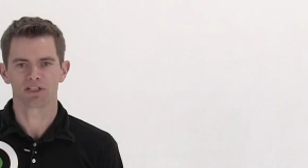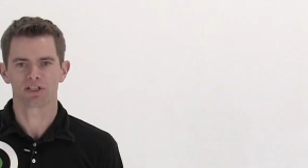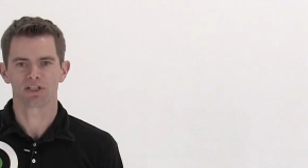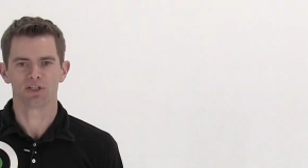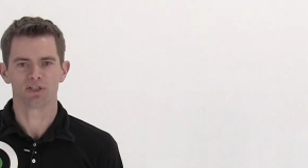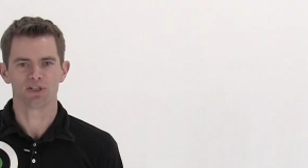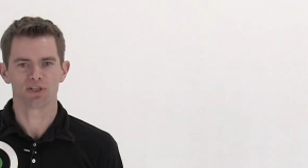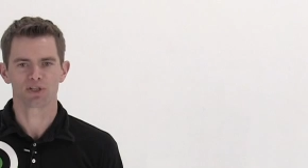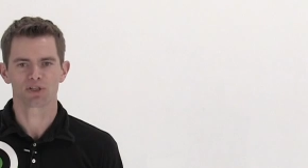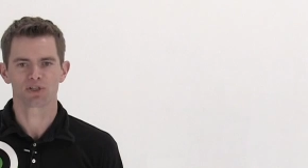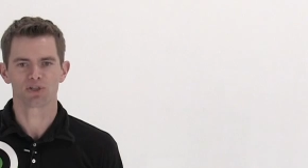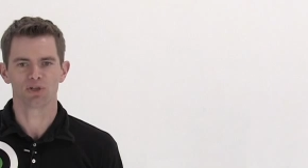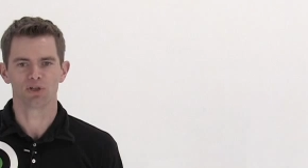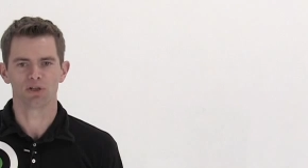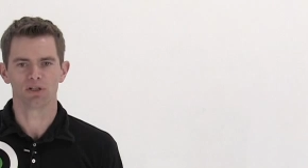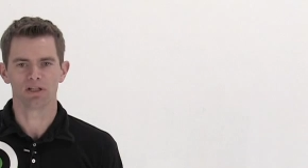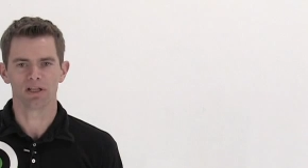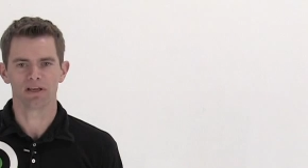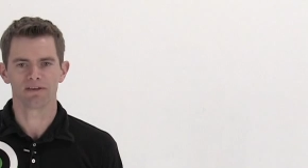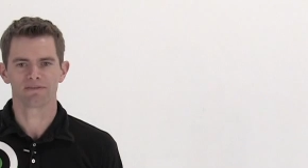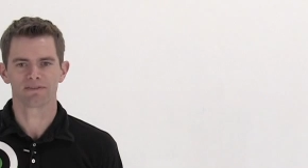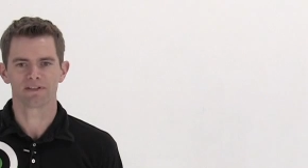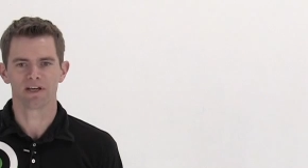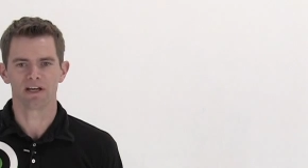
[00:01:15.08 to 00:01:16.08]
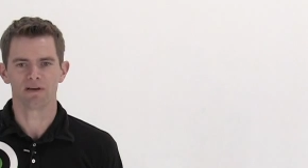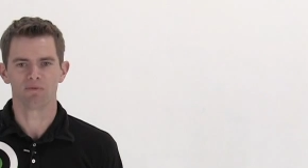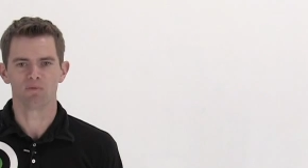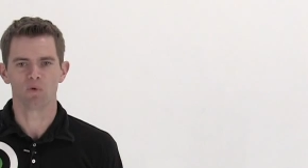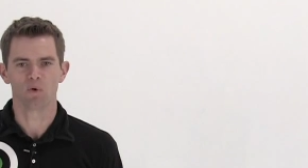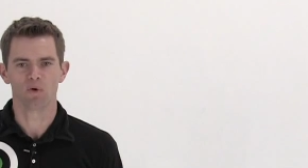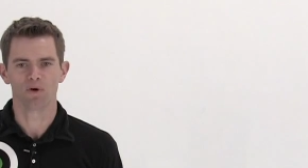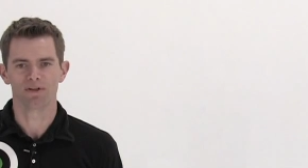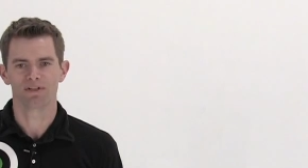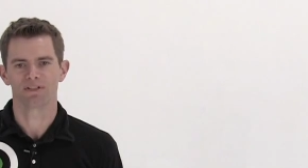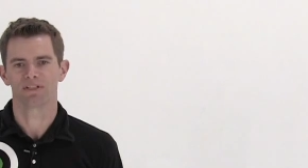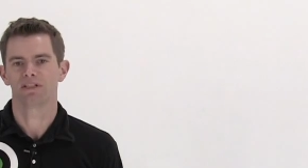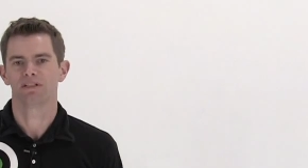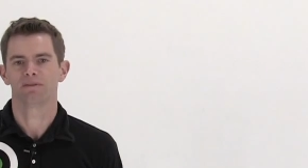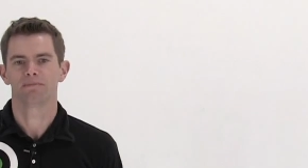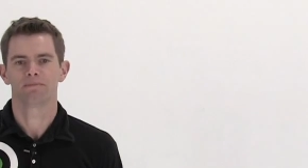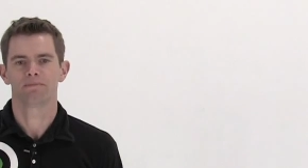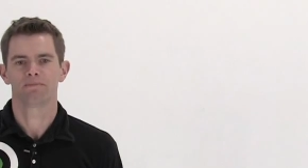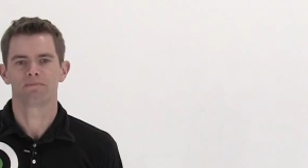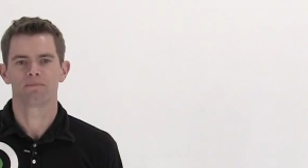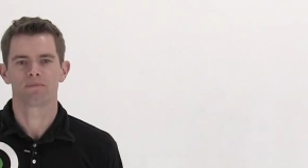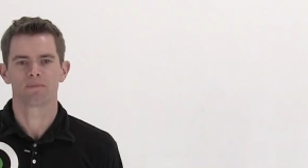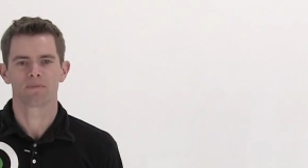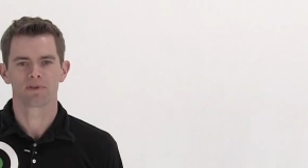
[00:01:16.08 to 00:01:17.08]
unconditional lifetime warranty.
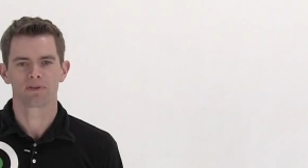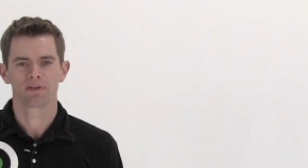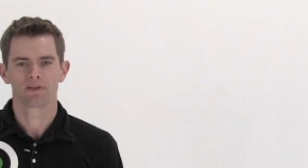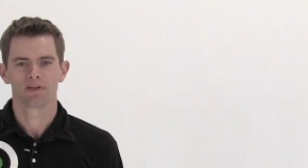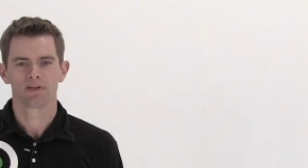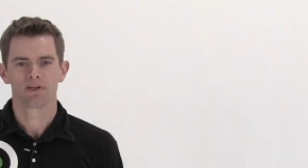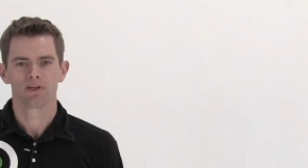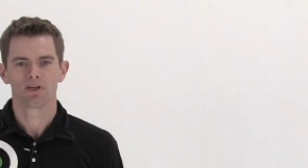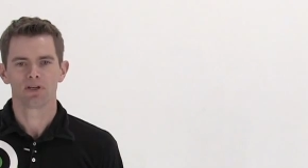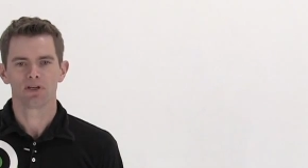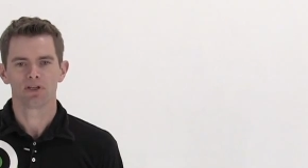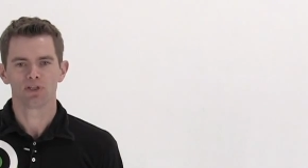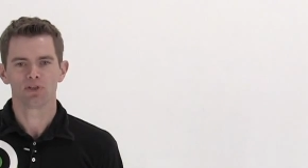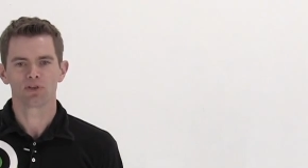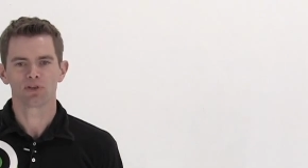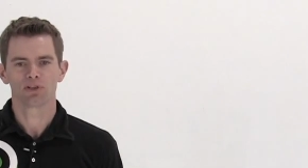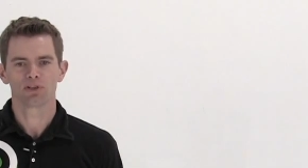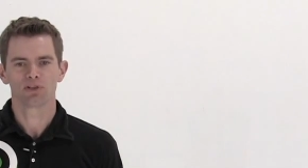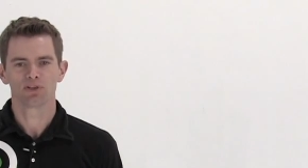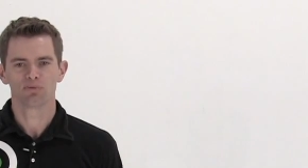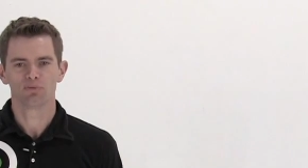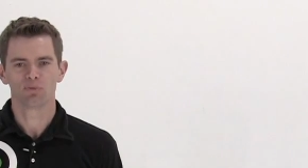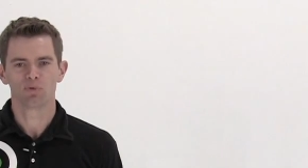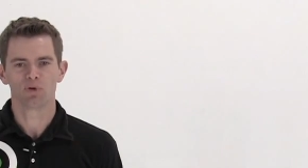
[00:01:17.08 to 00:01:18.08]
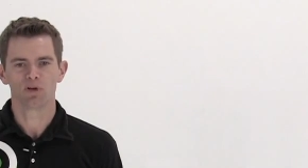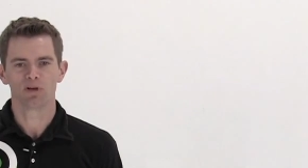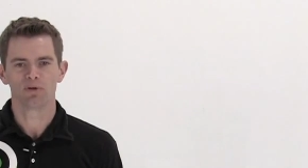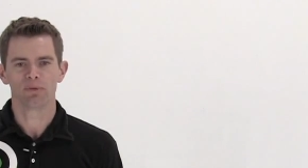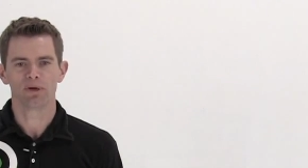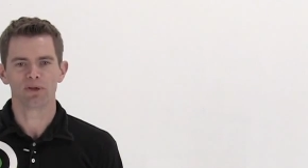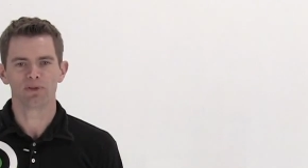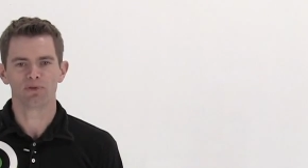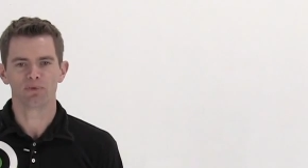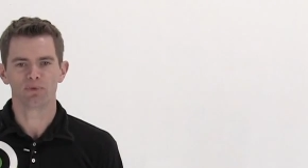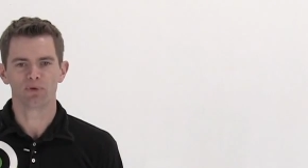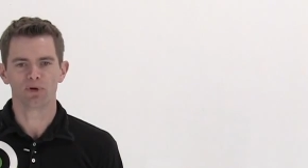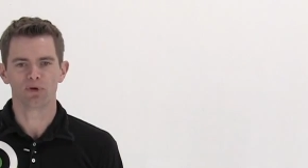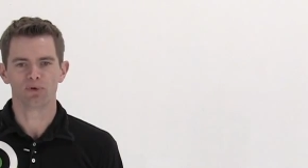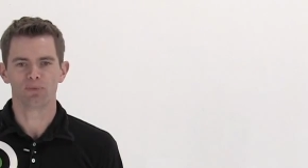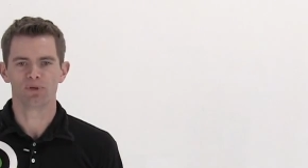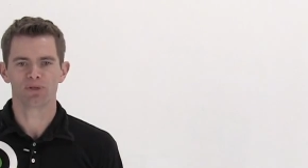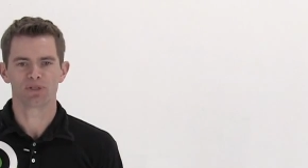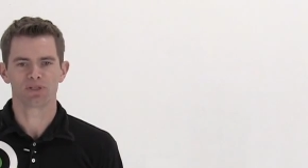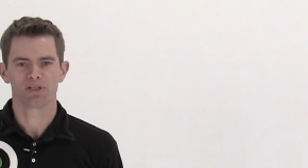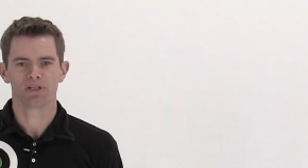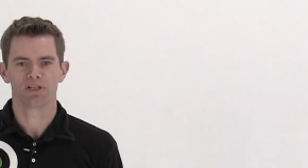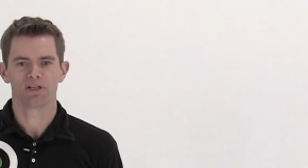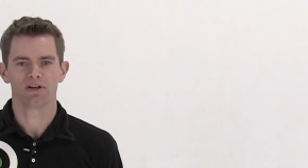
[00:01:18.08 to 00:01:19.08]
You can learn more about the Road
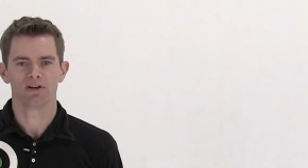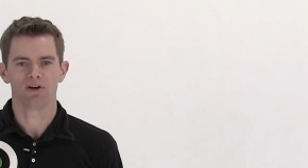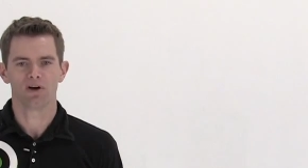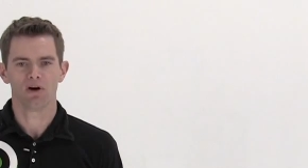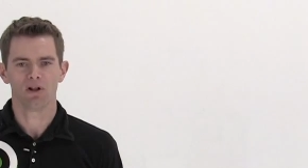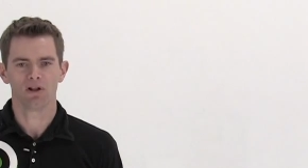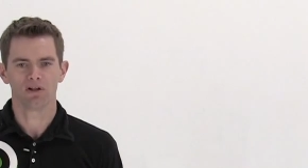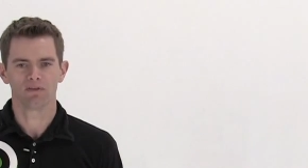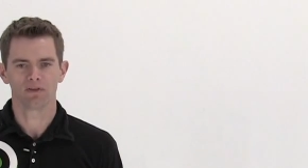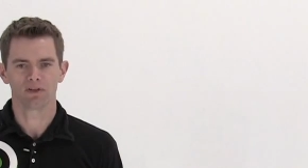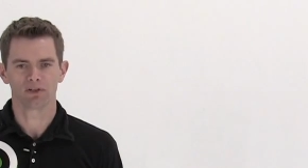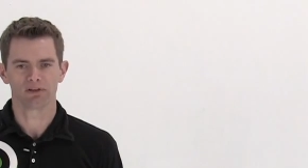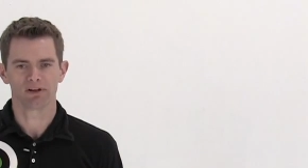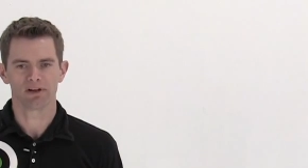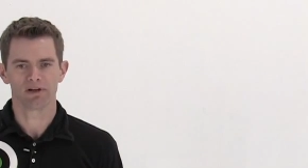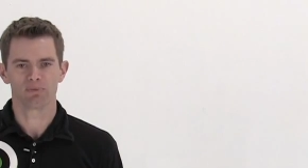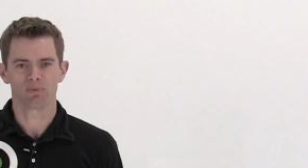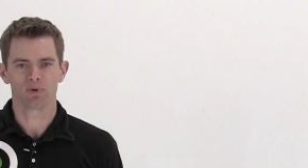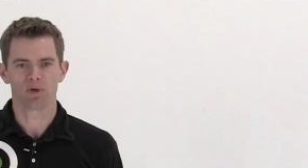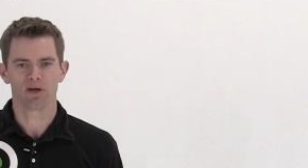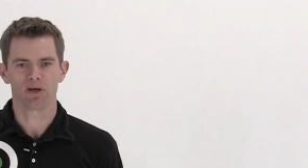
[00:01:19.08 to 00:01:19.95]
Machine and all of our great